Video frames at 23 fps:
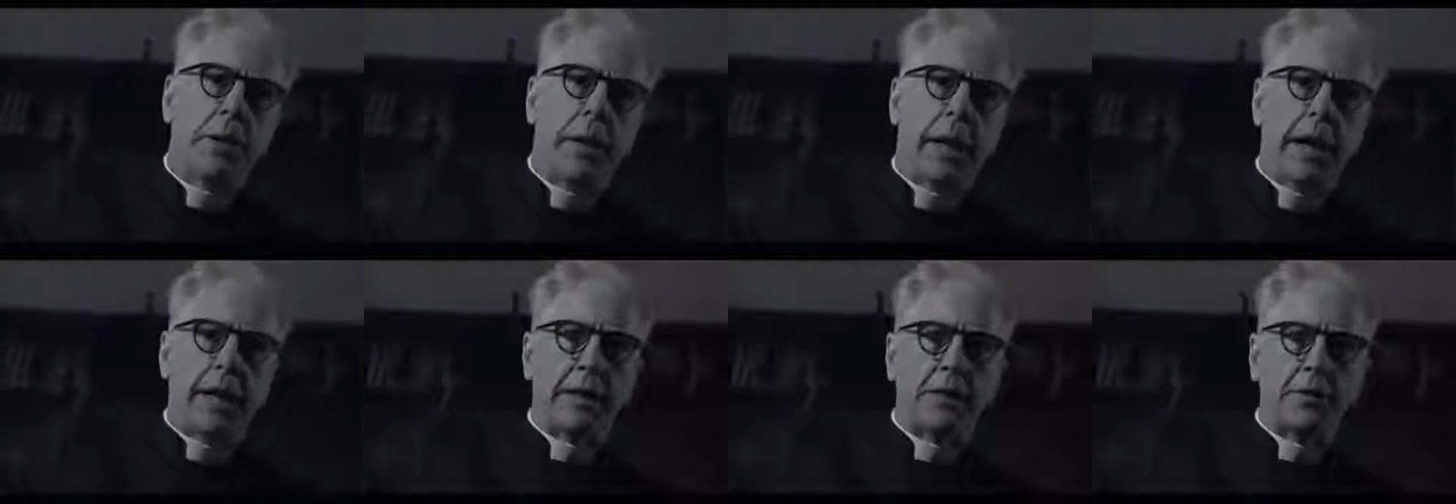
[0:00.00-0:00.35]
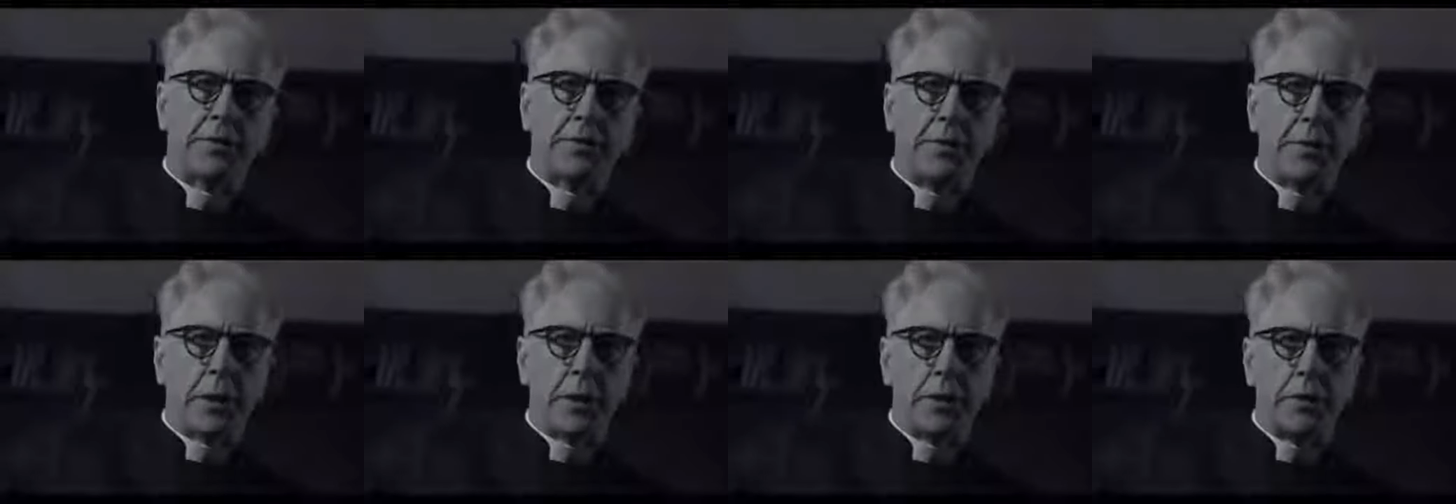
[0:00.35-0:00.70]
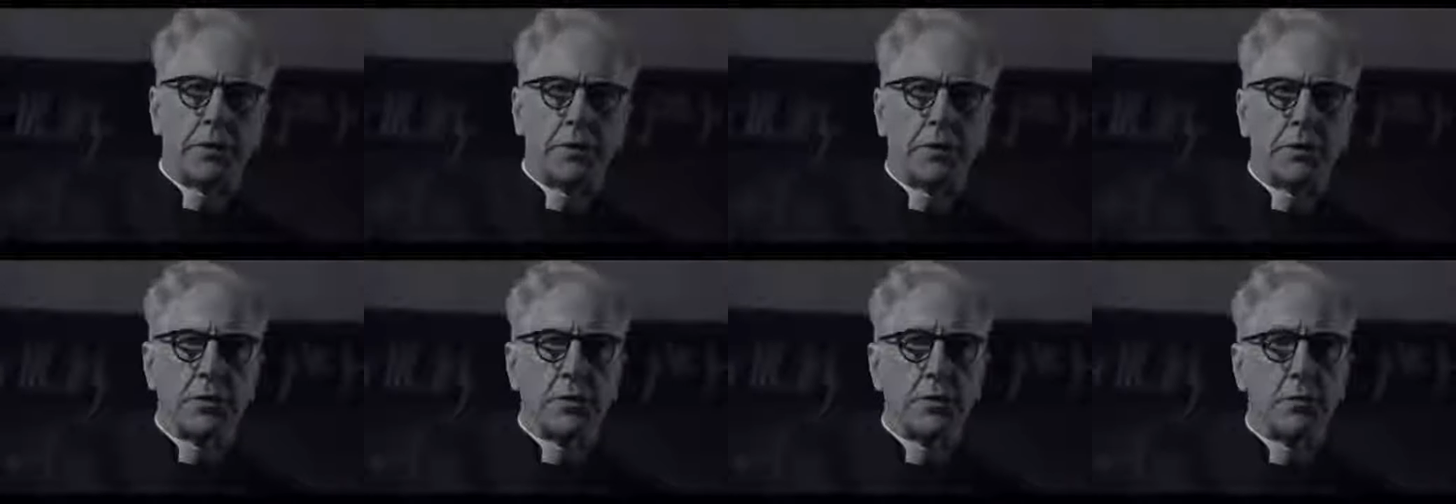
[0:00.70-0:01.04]
As for
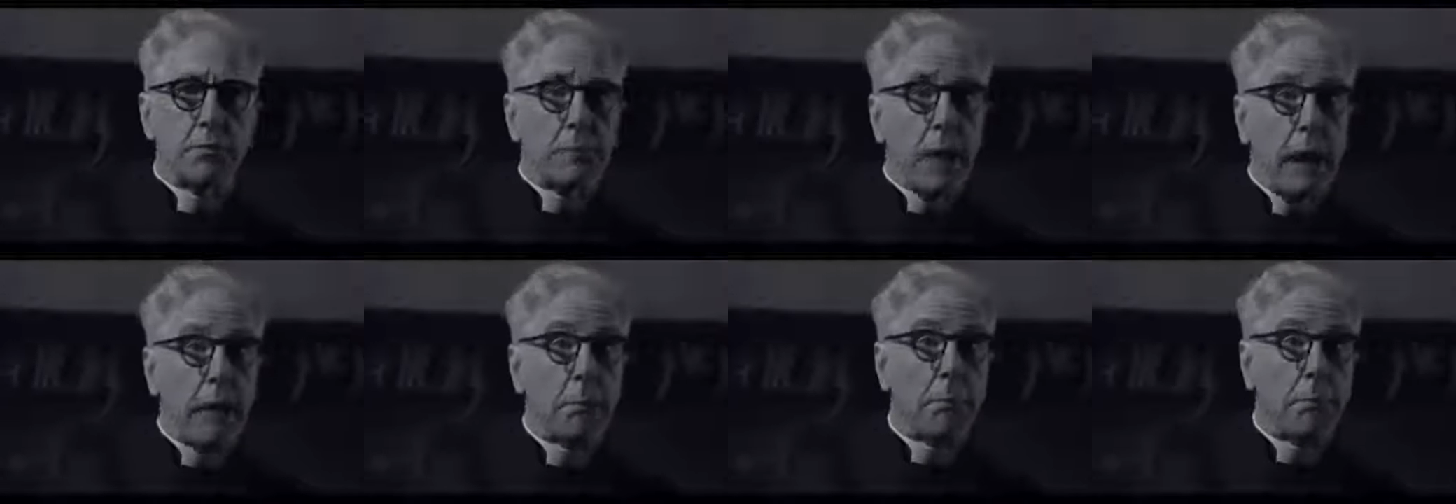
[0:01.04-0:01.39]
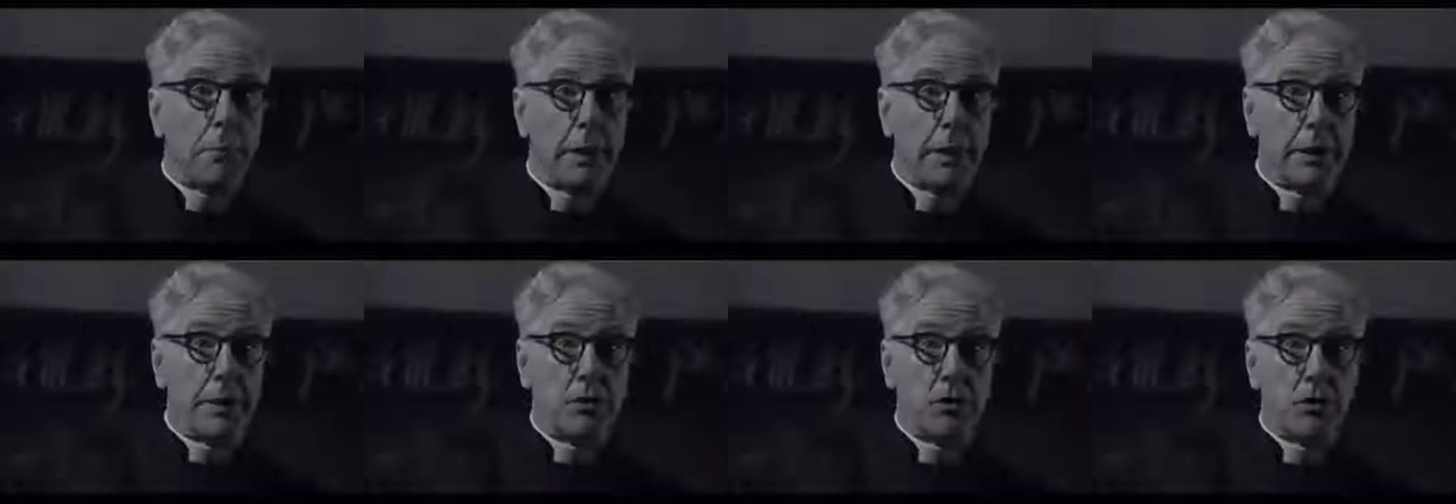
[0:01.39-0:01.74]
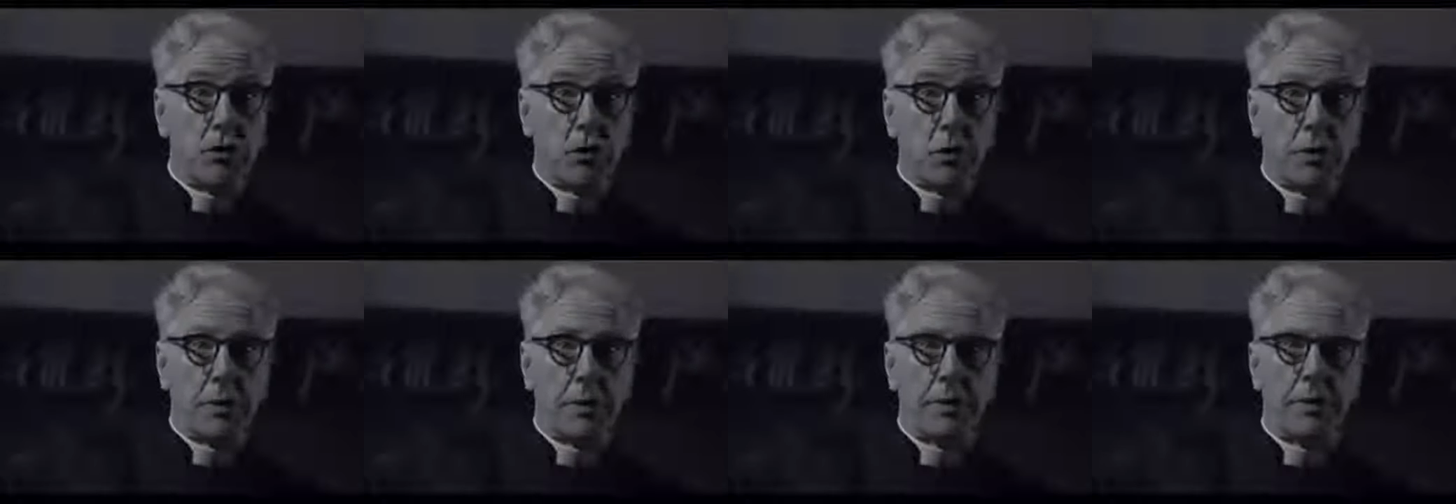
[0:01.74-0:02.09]
those who
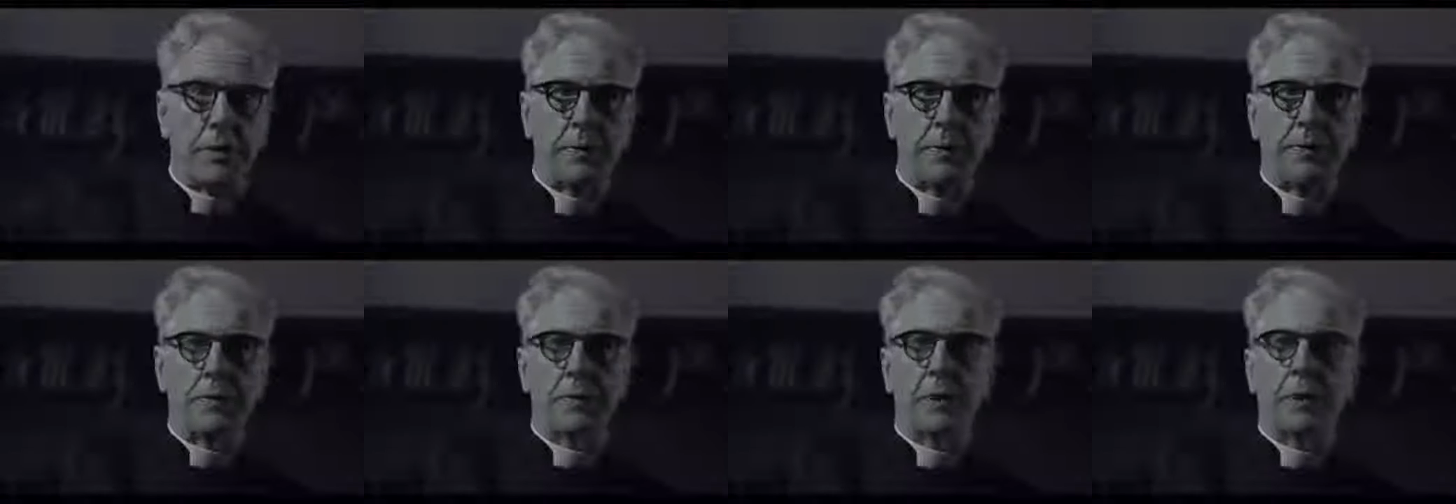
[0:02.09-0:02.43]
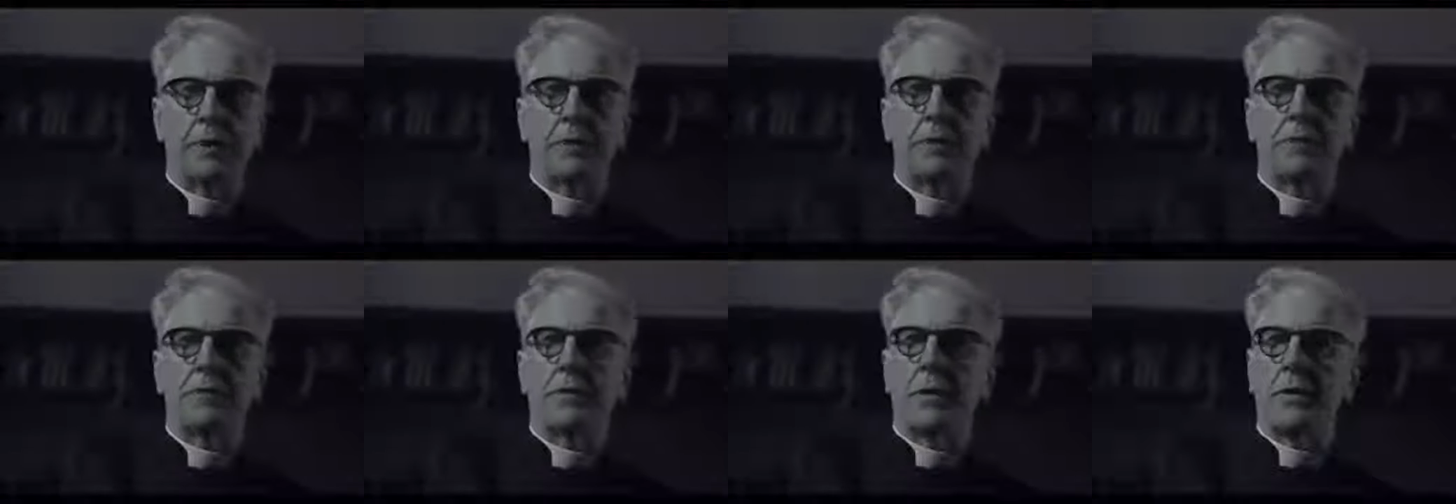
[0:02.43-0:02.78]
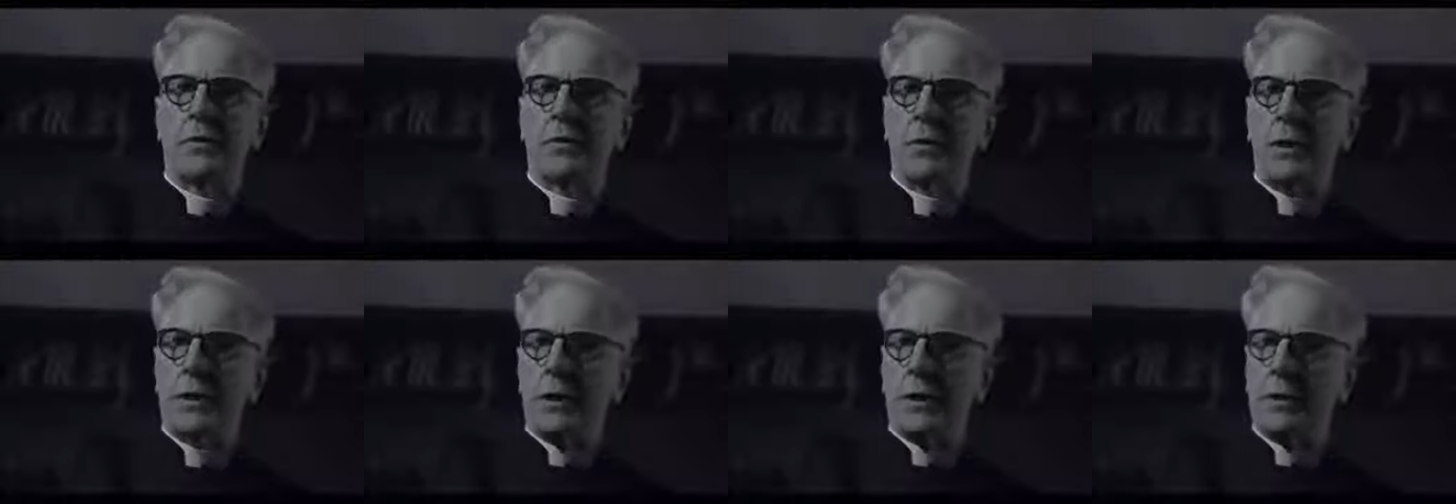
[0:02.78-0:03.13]
publish such
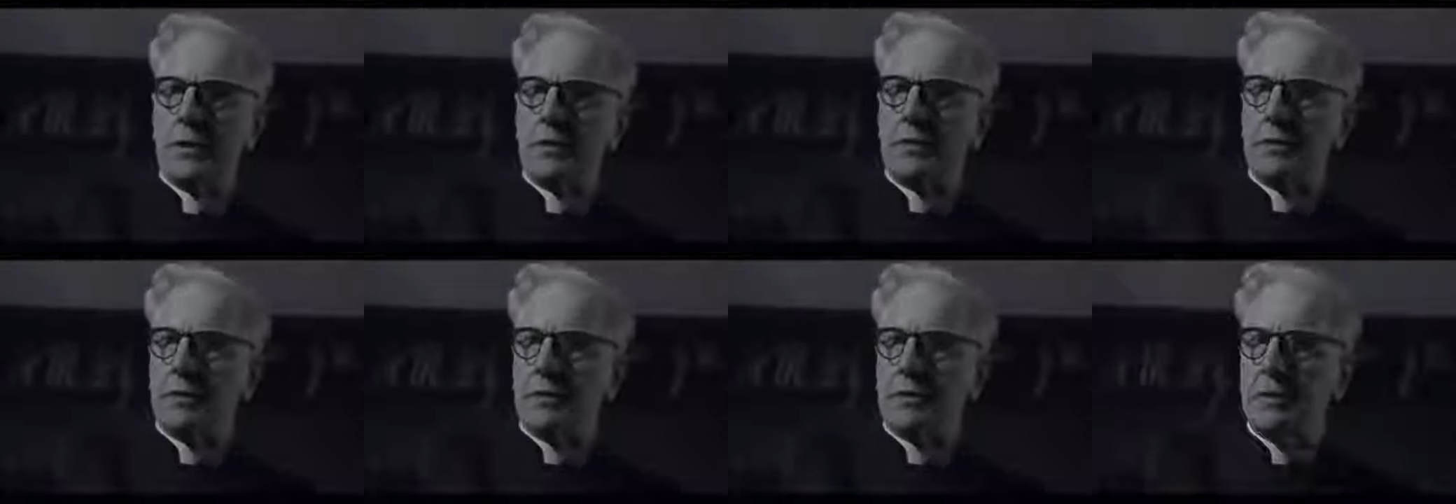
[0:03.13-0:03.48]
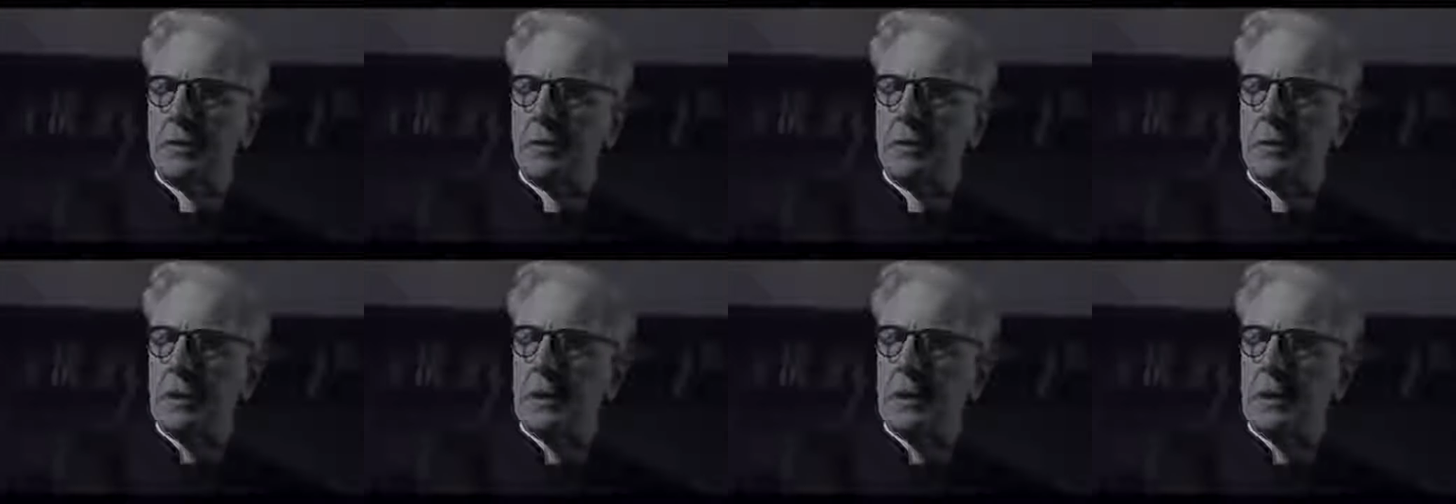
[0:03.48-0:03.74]
photos,